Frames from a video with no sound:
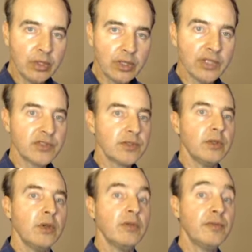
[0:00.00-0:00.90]
that's
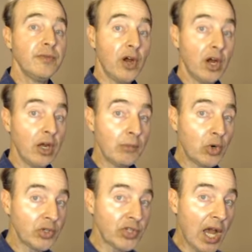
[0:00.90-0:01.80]
far
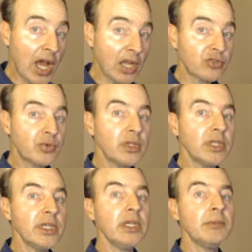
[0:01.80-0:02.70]
more doctrinally